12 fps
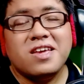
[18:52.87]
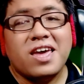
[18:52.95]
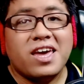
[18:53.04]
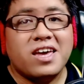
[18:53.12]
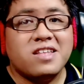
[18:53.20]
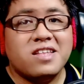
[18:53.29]

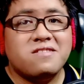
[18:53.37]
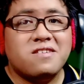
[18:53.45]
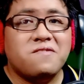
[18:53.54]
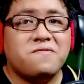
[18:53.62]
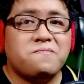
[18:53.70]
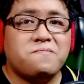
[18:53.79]
And
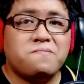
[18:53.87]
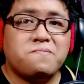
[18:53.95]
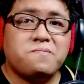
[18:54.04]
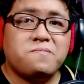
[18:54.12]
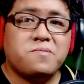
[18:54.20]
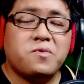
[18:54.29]
if
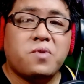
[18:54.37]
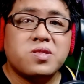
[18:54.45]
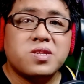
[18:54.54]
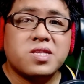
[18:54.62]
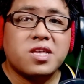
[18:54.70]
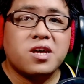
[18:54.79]
you want
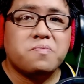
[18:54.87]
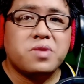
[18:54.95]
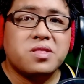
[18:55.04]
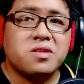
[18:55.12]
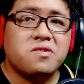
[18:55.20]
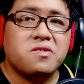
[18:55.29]
to stay
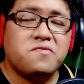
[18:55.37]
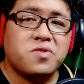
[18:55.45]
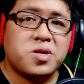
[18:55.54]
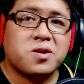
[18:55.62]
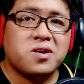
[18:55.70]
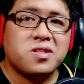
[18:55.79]
updated on
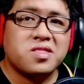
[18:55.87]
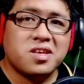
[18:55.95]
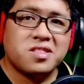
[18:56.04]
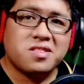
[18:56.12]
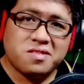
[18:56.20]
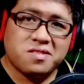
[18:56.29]
future
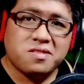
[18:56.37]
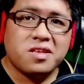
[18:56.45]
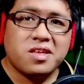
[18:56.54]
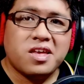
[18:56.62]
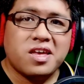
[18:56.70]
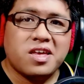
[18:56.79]
content,
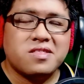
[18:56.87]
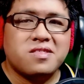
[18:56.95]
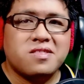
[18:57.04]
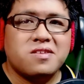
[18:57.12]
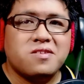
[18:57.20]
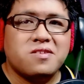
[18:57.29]
and
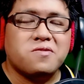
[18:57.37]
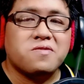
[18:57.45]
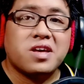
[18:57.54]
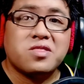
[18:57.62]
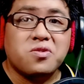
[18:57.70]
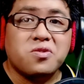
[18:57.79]
you know
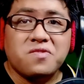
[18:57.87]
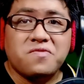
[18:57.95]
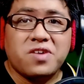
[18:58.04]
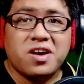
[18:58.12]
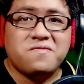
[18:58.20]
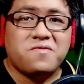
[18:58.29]
get
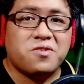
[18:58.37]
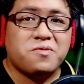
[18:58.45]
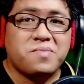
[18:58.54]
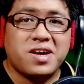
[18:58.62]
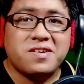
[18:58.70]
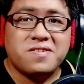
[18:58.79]
notified for
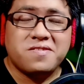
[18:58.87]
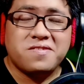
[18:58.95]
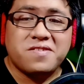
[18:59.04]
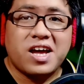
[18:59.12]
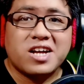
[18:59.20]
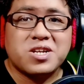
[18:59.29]
my
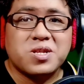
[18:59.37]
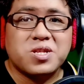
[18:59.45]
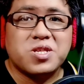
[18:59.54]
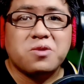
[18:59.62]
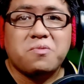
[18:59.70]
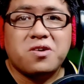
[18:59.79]
reactions
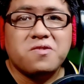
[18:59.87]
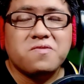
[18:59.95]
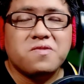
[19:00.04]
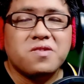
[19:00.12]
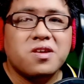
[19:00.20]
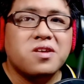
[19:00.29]
tomorrow
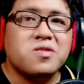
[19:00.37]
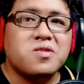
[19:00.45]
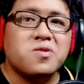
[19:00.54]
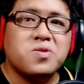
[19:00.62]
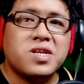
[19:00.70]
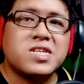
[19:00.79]
to
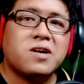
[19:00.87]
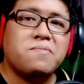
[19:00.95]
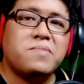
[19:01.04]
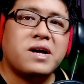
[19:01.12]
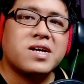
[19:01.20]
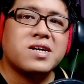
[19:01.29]
Loona's comeback,